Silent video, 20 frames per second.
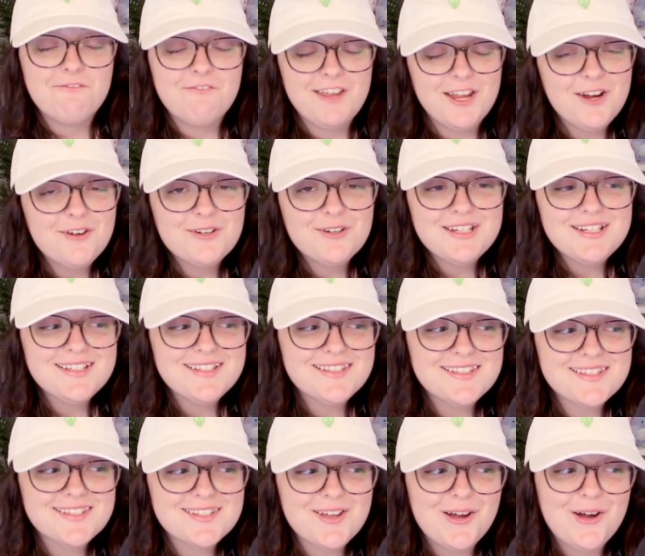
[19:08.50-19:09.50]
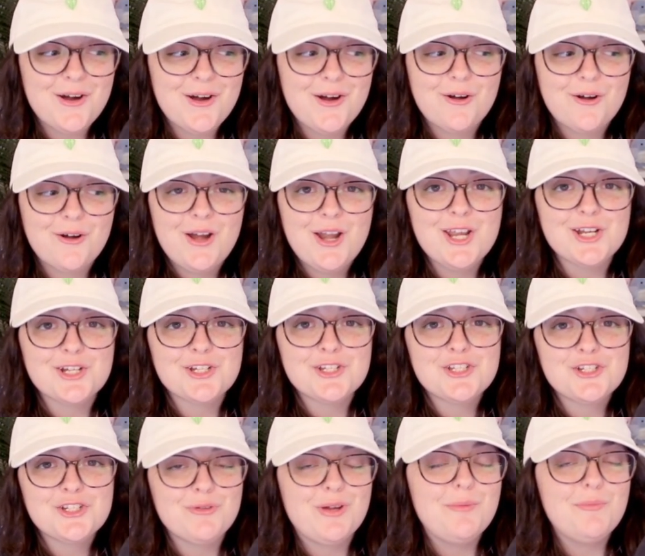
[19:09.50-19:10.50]
Fairies are an
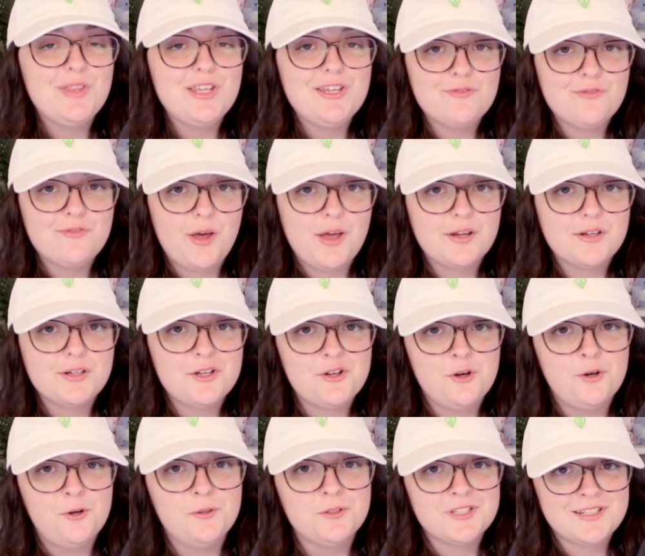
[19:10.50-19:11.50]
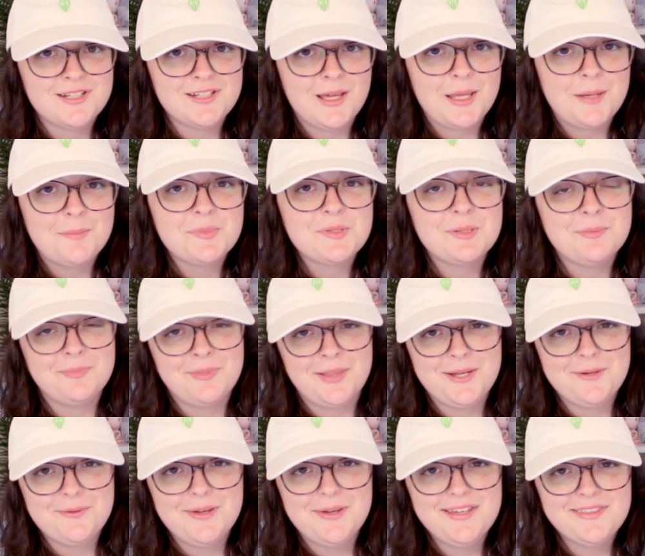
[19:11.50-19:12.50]
extremely fun occult type to
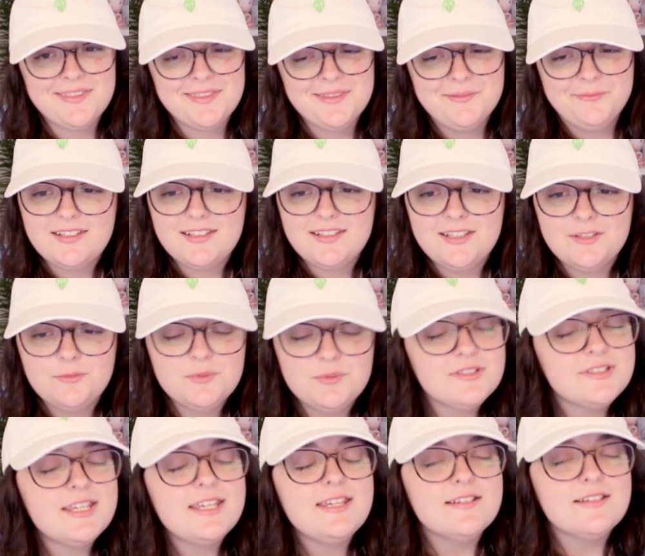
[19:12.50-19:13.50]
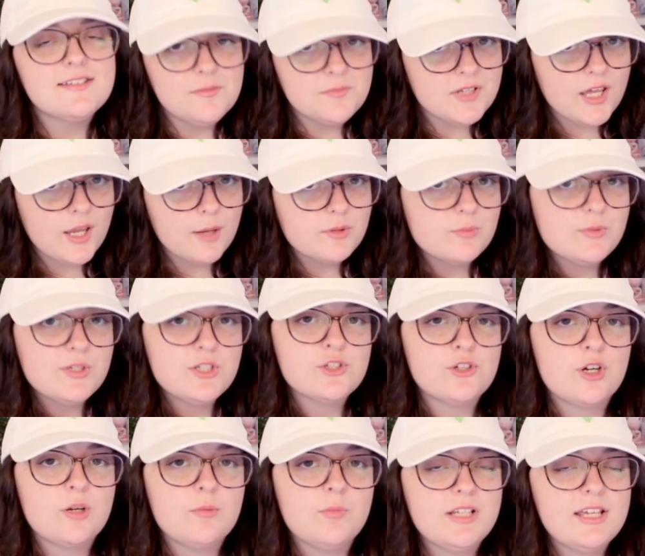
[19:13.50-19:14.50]
play with. It will take some time to be
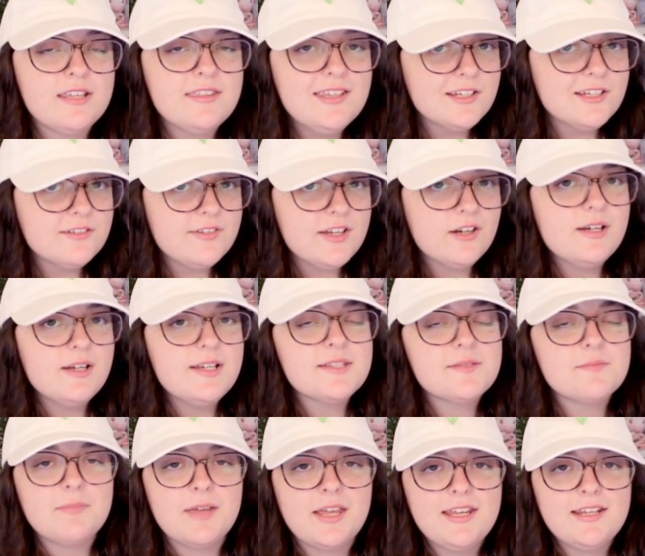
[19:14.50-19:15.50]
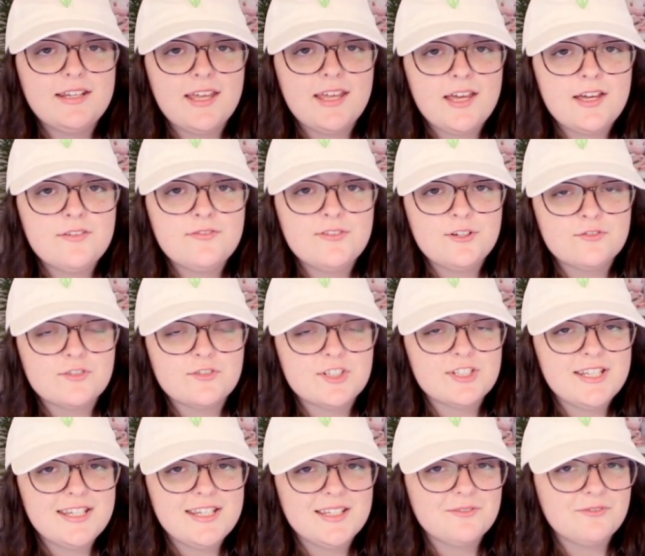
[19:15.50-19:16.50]
sure, but I think fairies might have
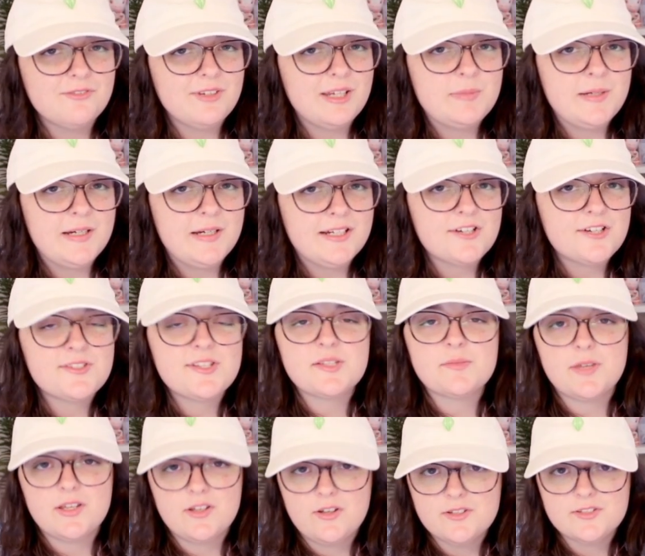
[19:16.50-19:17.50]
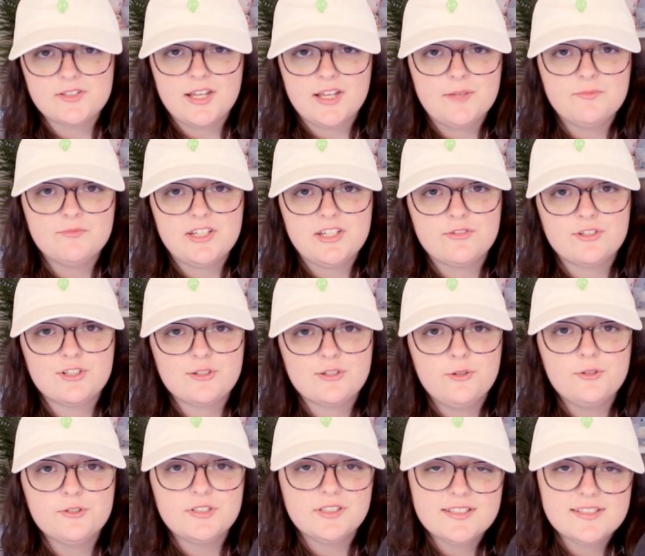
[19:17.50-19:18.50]
overtaken vampires as my all-time favorite
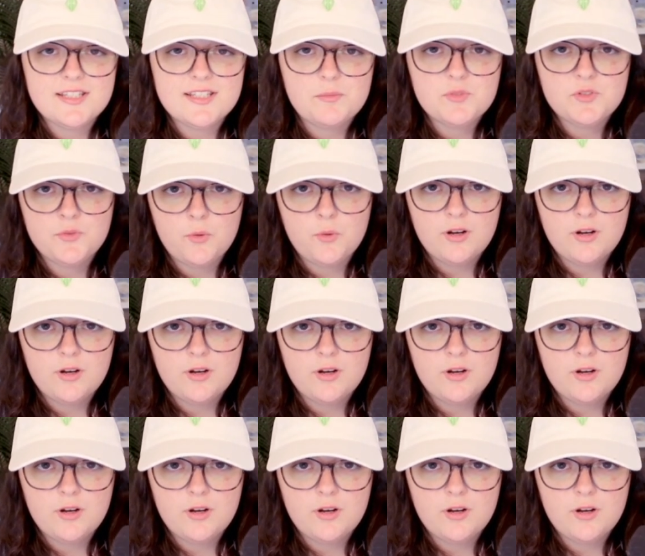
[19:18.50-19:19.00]
occult in The Sims